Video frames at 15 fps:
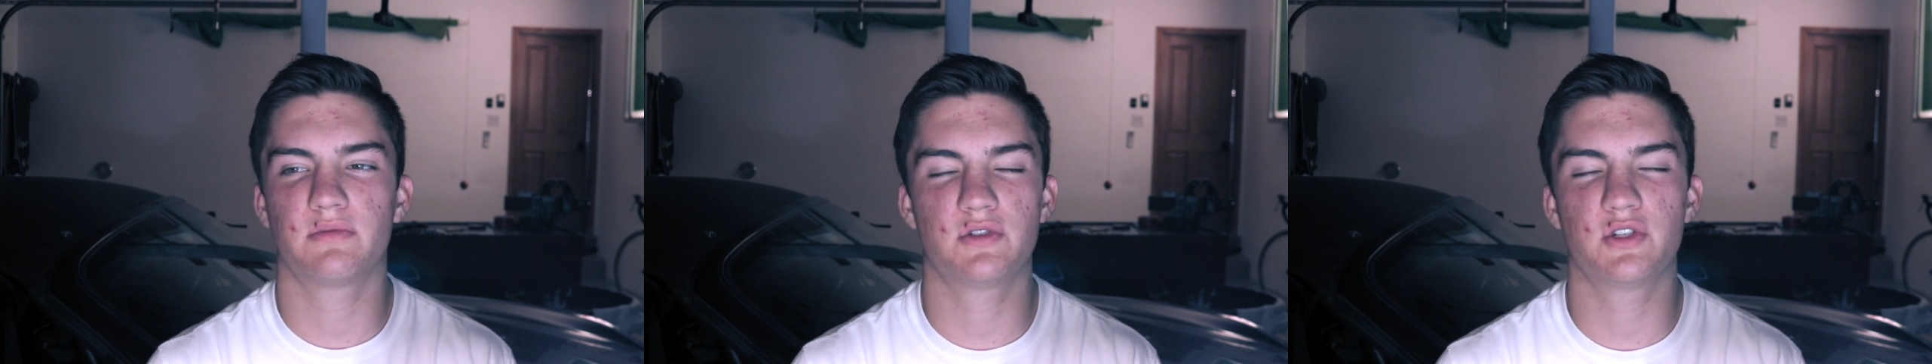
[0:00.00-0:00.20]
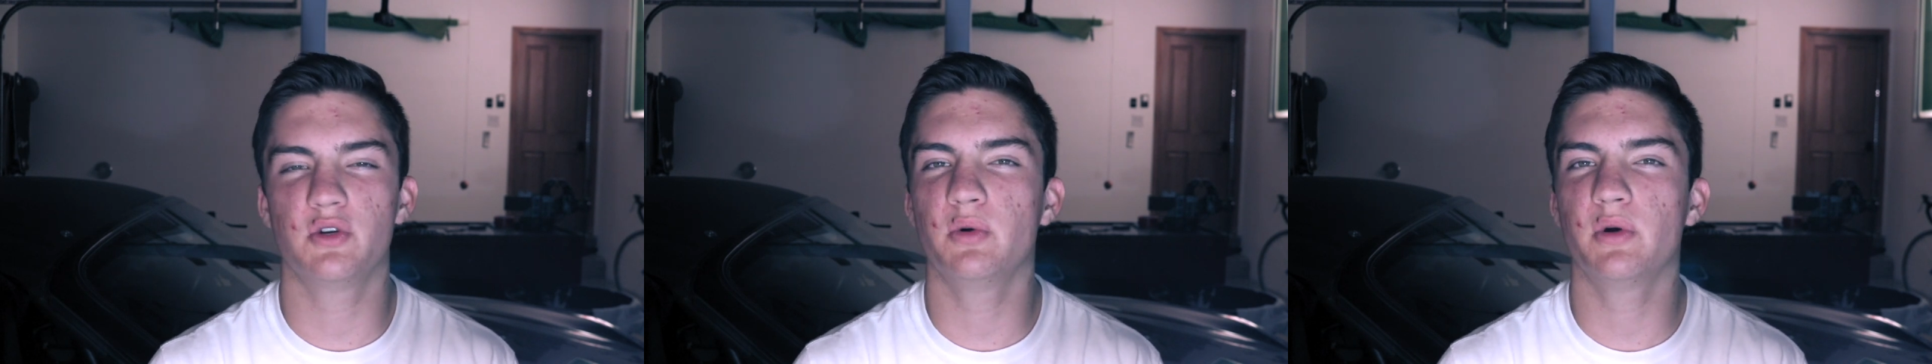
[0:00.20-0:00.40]

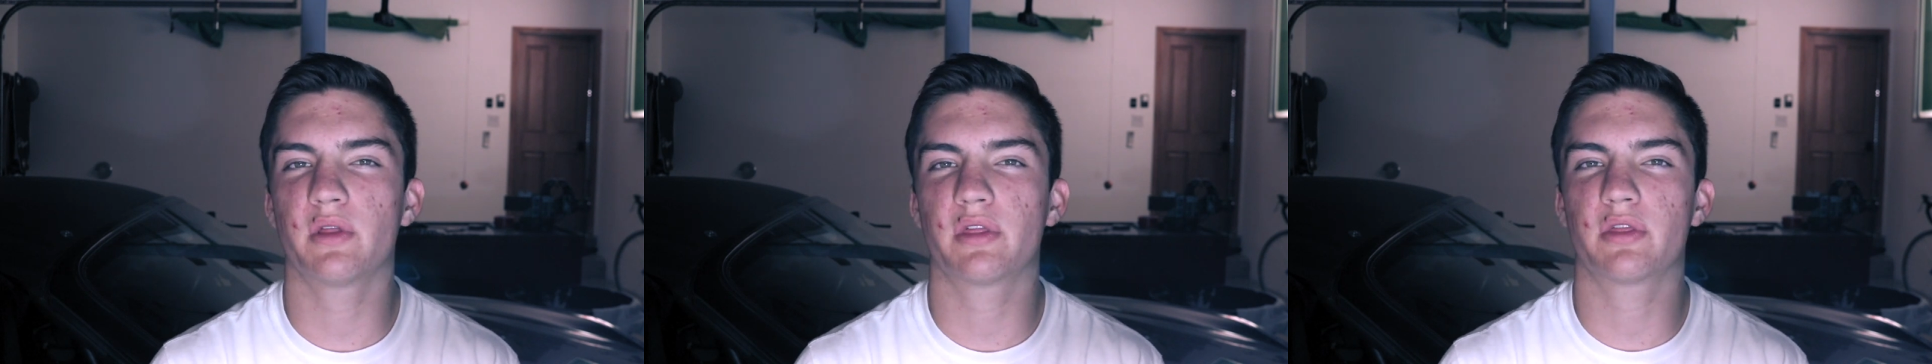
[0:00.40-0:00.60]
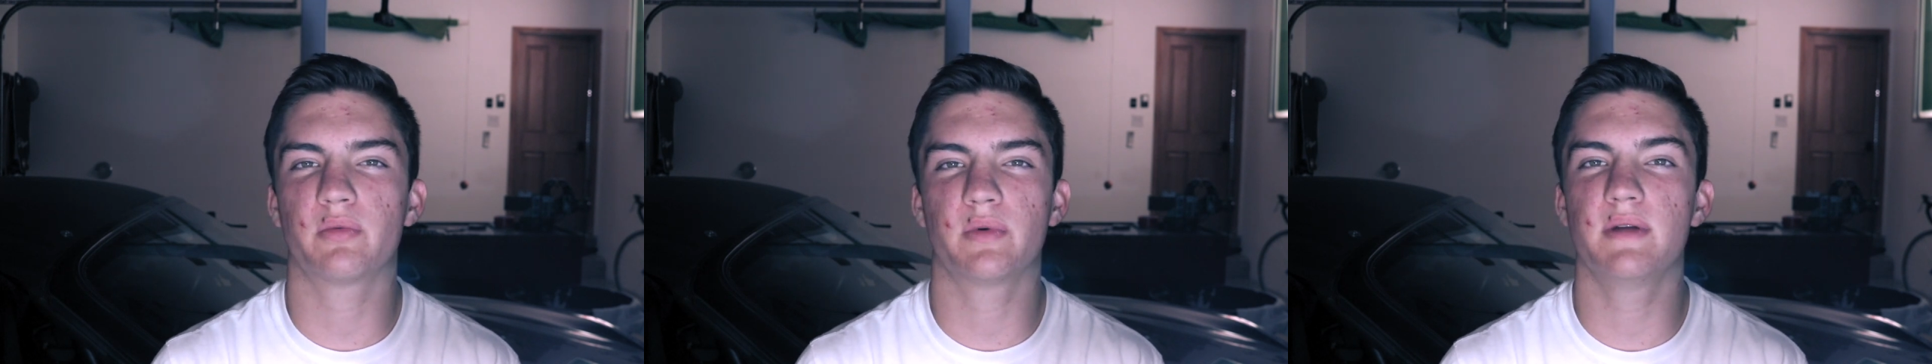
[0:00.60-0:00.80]
two or
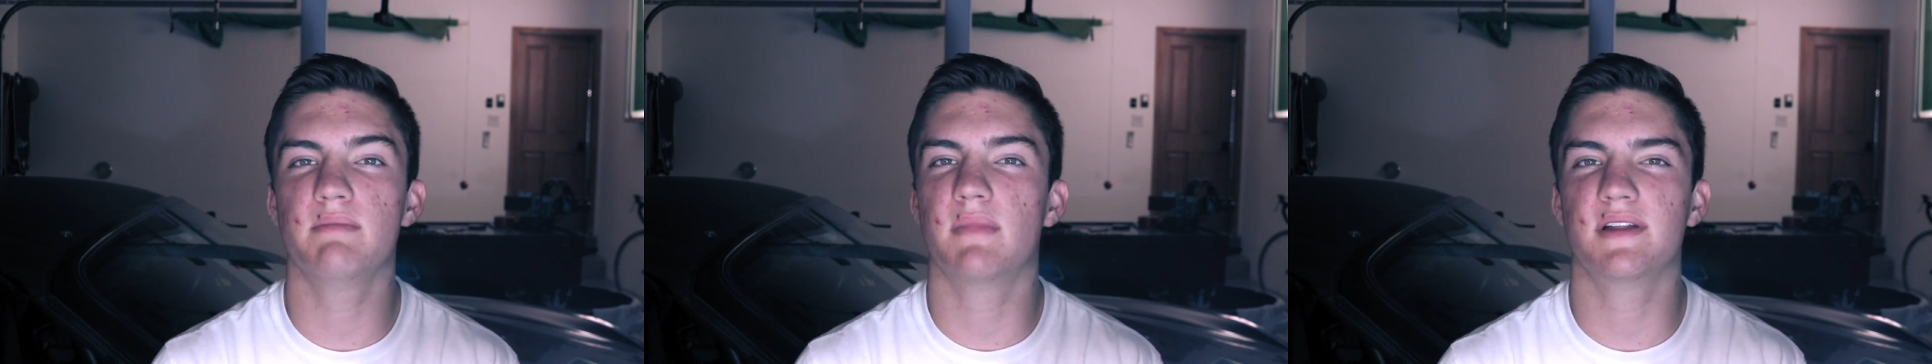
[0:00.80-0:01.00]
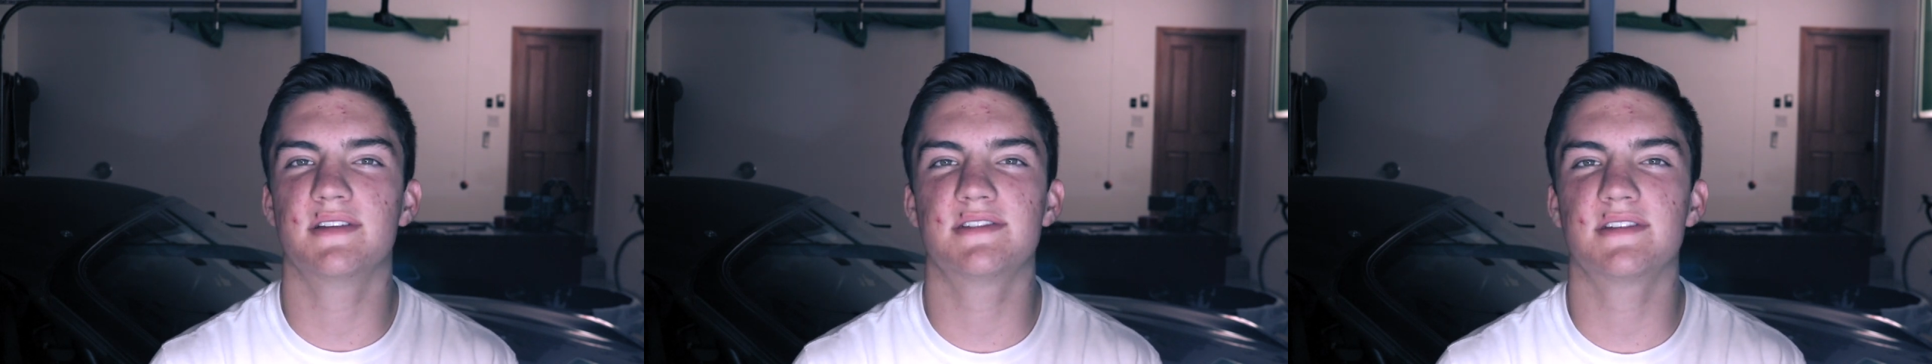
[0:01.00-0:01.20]
three
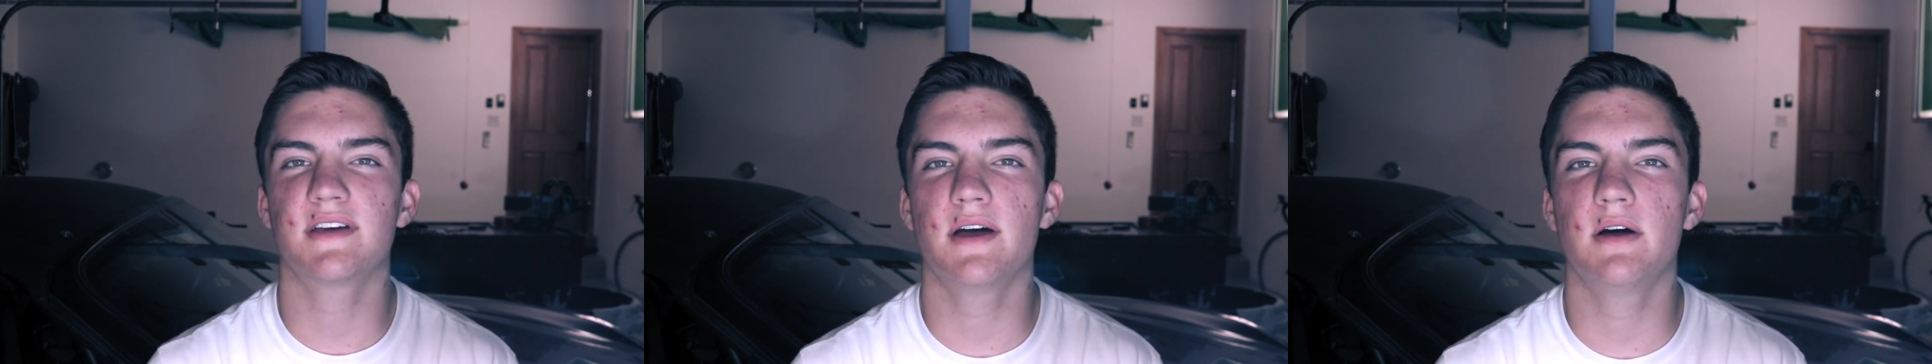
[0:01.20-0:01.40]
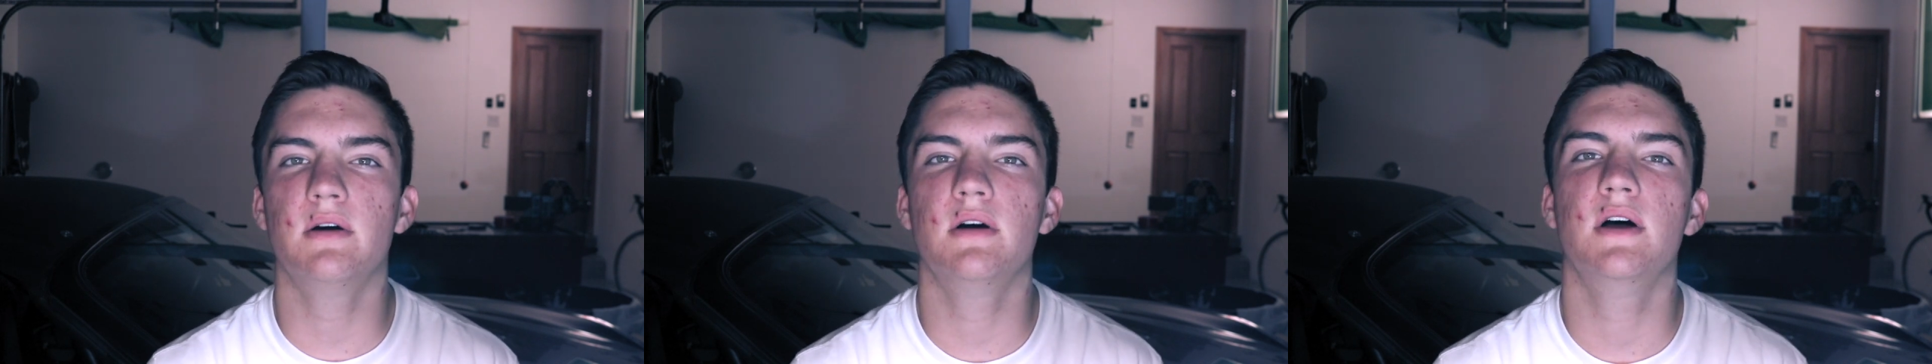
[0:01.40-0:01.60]
months
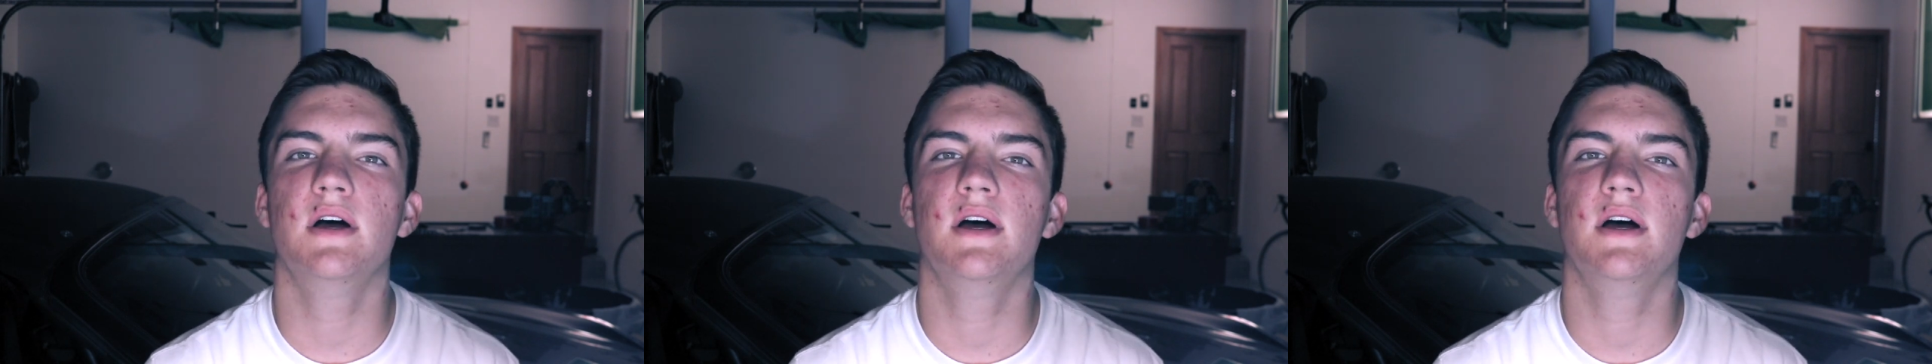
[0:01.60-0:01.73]
ago.